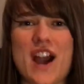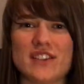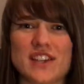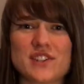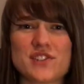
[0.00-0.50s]

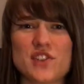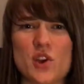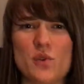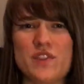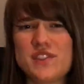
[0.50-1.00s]
Alex.
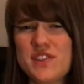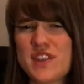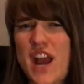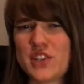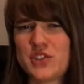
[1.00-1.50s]
So this is
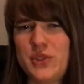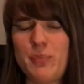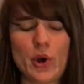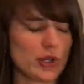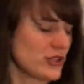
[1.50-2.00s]
actually
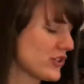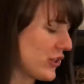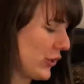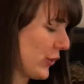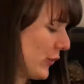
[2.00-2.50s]
part
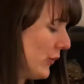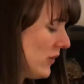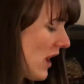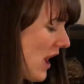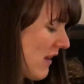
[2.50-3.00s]

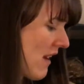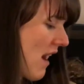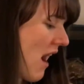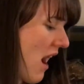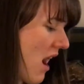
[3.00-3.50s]
2.
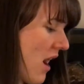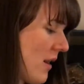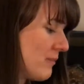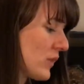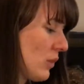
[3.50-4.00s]

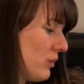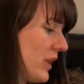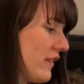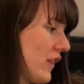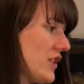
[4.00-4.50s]

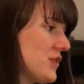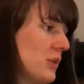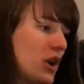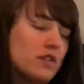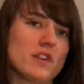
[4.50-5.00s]
We first
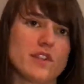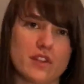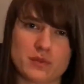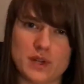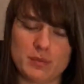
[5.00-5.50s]
went over the
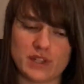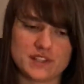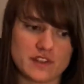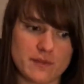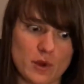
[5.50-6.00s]
3
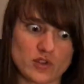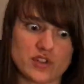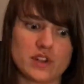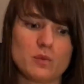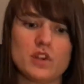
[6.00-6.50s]
planes of
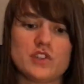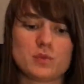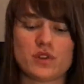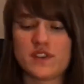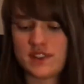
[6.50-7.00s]
motion, which
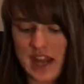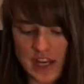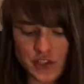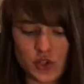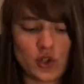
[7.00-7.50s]
were the
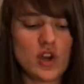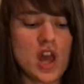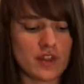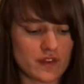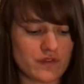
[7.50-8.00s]
sagittal,
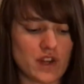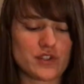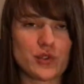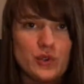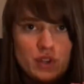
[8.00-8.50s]
the
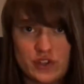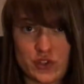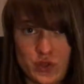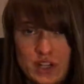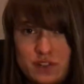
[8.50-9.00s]
frontal, and the
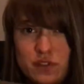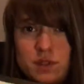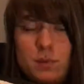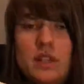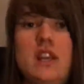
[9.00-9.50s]

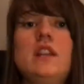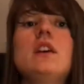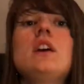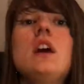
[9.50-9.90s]
transverse plane.